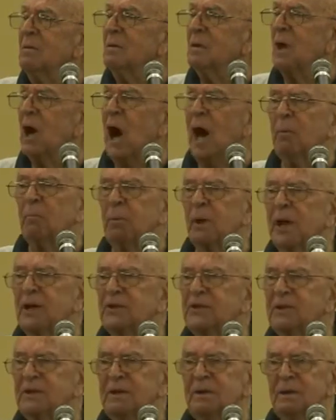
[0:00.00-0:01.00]
God
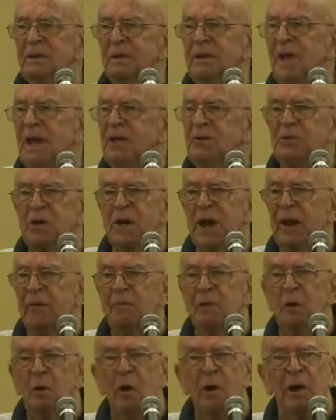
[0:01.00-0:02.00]
bless each and
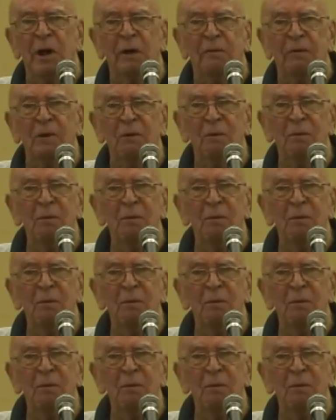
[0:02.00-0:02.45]
every one of you.